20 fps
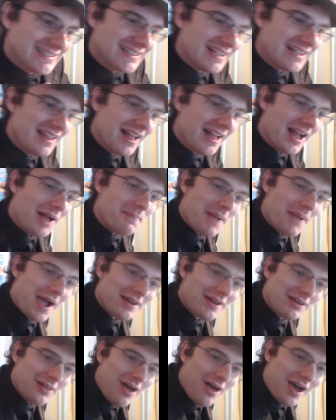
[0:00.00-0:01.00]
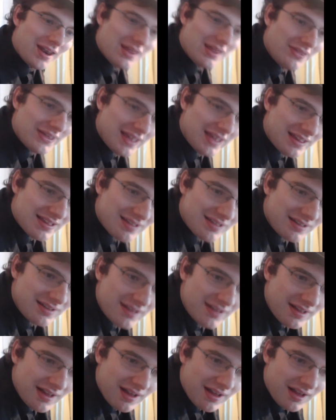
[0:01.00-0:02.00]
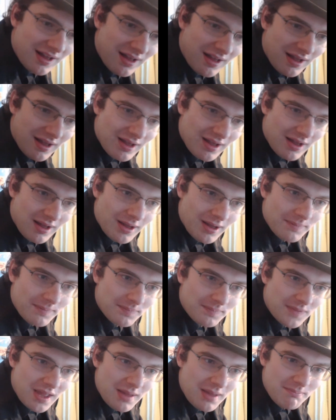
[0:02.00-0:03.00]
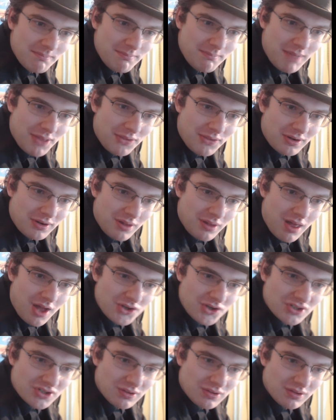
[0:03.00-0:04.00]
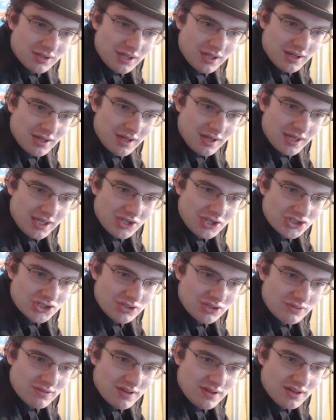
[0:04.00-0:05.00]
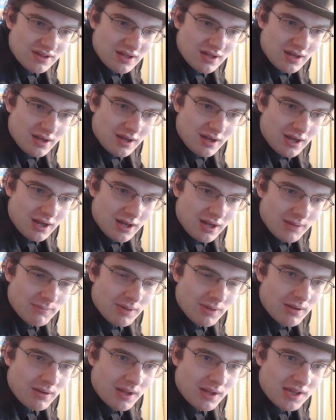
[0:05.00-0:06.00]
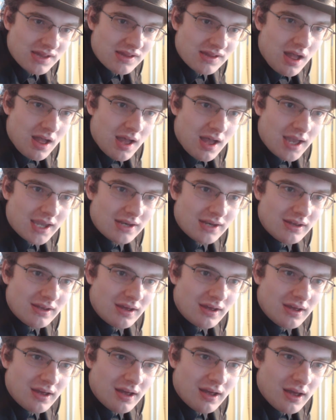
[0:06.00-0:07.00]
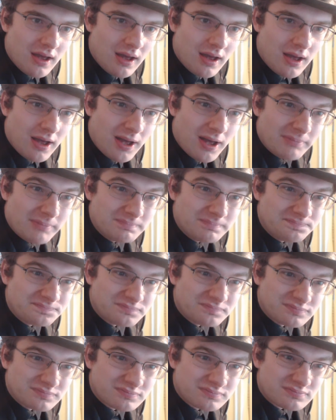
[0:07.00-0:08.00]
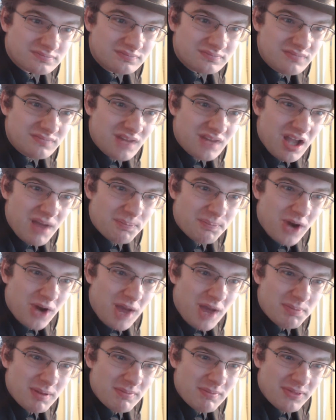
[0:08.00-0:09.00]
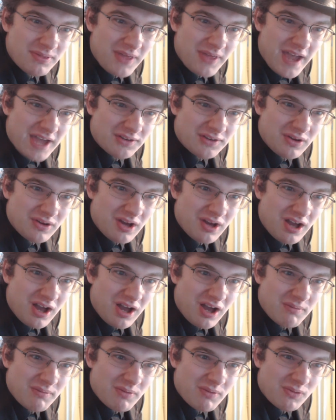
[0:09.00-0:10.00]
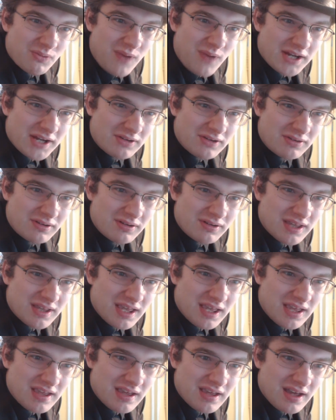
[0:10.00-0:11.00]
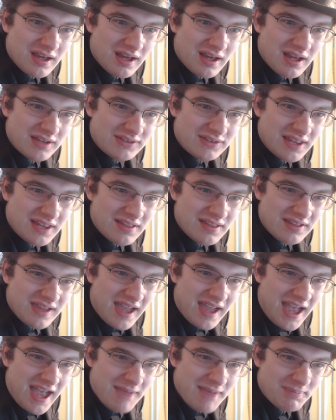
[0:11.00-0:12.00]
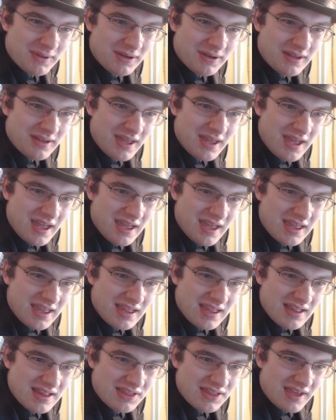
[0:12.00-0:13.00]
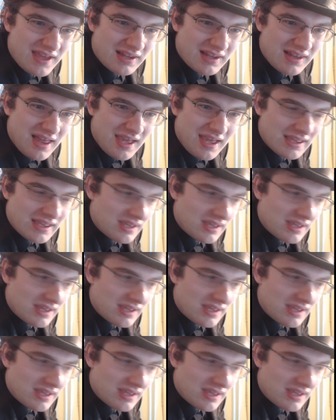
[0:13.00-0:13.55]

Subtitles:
about a lot of these. Methodological issues aside, a problem that regularly tends to happen is that, like,